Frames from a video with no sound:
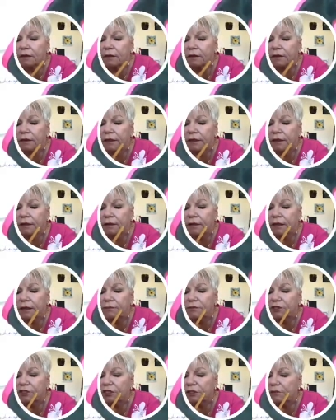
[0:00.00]
Now
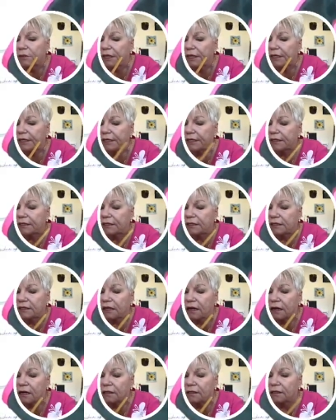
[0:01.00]
I'm just making
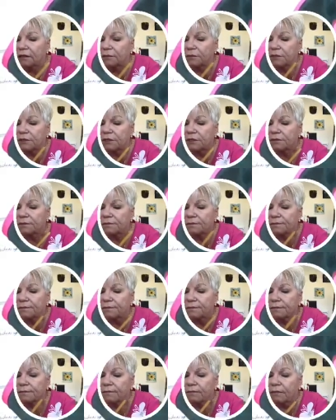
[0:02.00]
scallops,
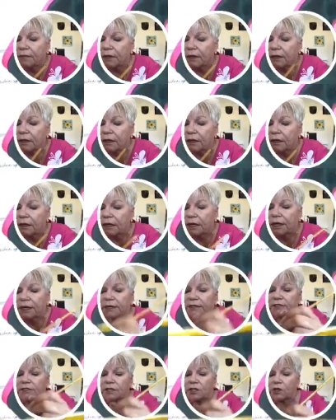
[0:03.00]

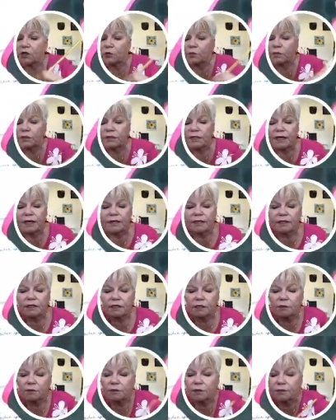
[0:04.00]
and to open that
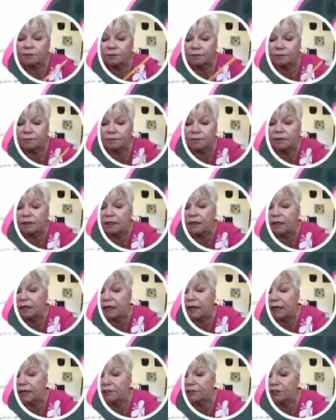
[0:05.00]
up,
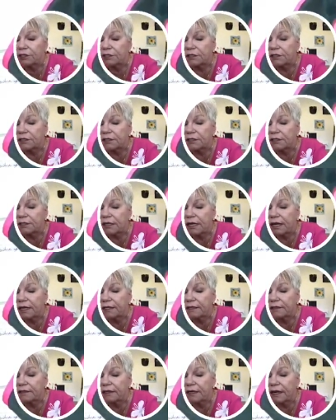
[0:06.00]
I just
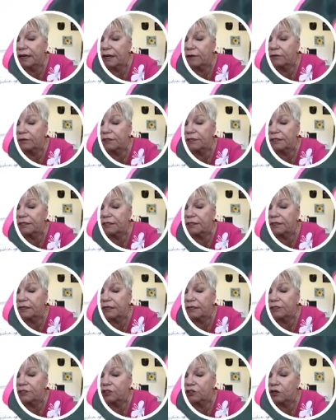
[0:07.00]
decided that I would get
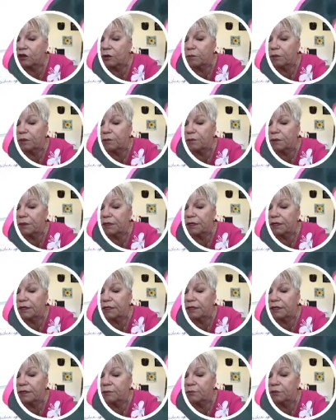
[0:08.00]
a Sharpie
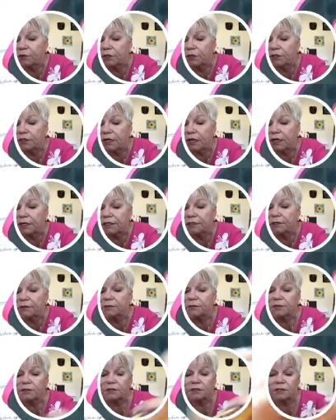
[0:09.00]
pen and put a dot in the
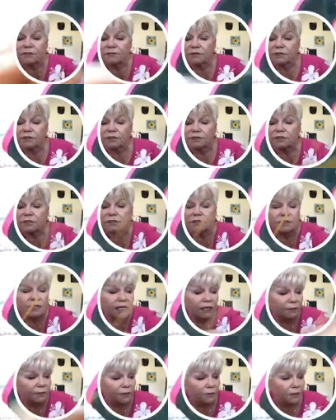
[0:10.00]
middle of it because it's
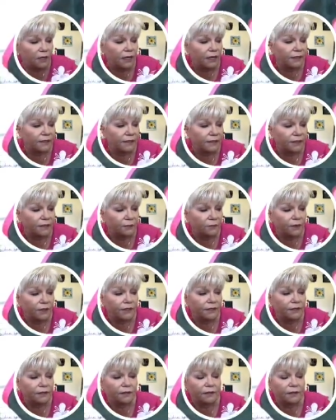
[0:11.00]
got to be black anyway.